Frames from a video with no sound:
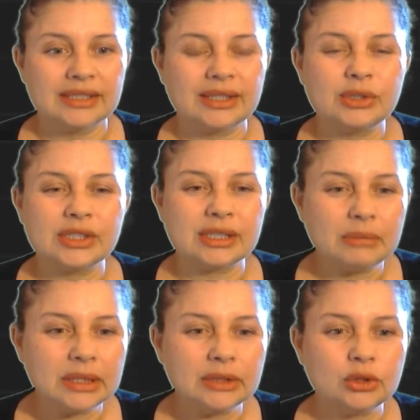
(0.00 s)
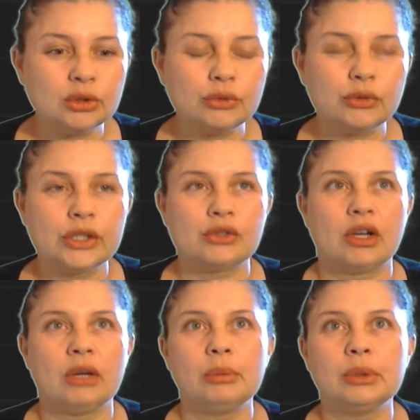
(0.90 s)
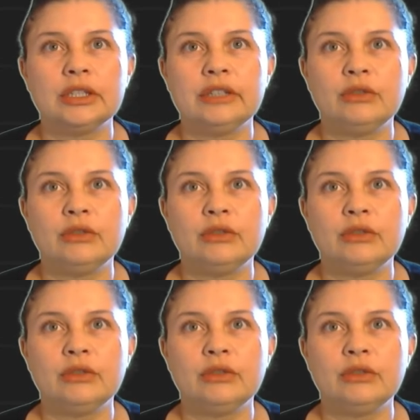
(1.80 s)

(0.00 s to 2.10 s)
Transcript: So it's similar to, for example,